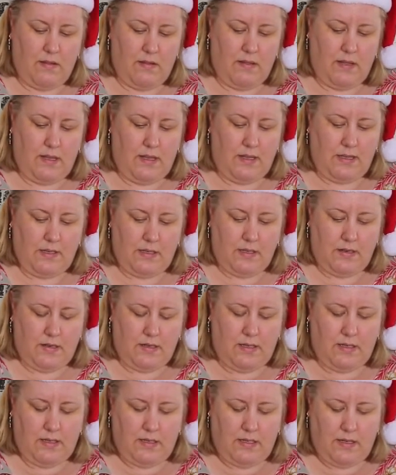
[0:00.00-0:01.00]
There's a
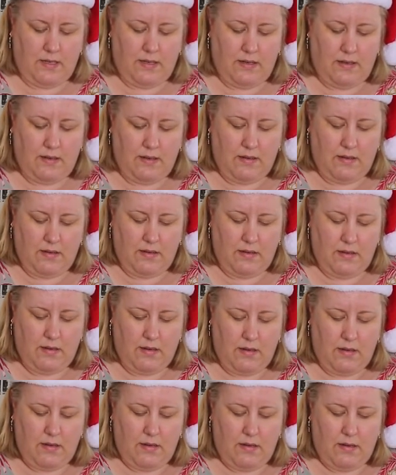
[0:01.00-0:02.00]
nice
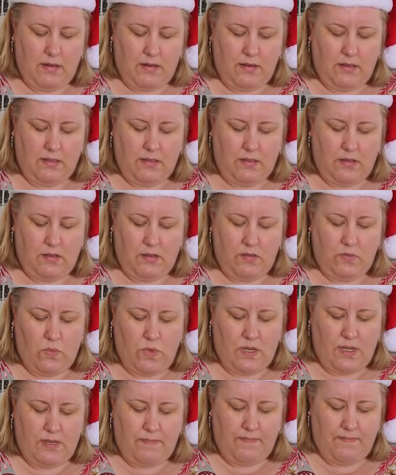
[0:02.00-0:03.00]
solid
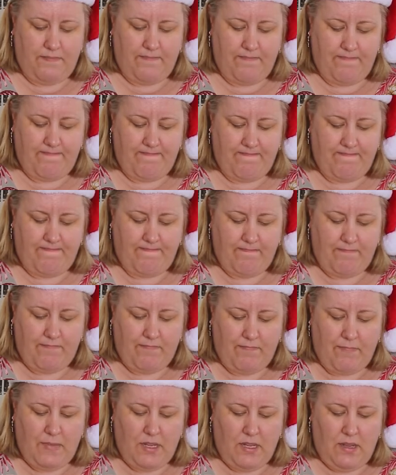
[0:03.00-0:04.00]
one.
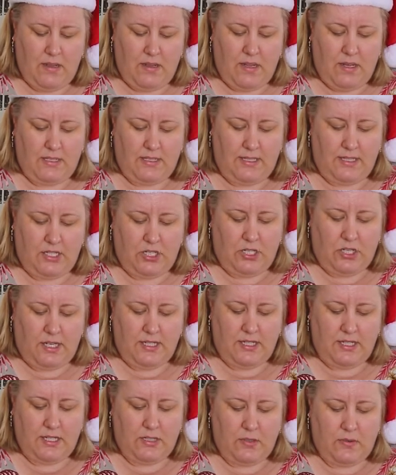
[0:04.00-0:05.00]
I did try
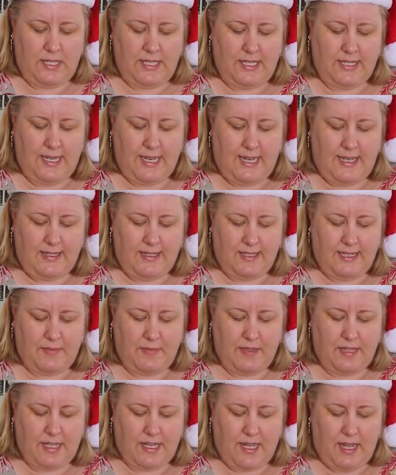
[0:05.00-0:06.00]
to squeeze out some
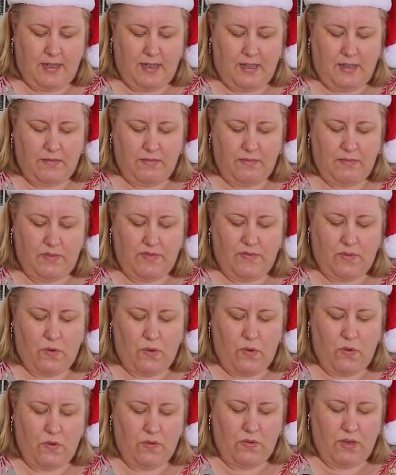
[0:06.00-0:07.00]
of the colour
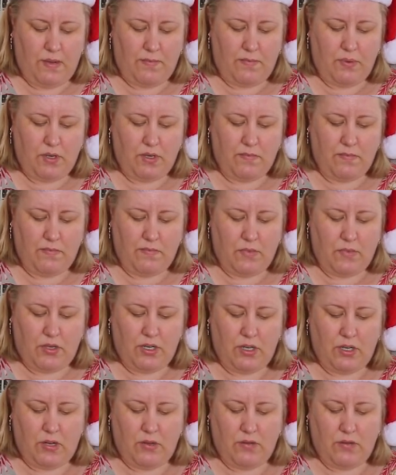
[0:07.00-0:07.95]
before I put them on an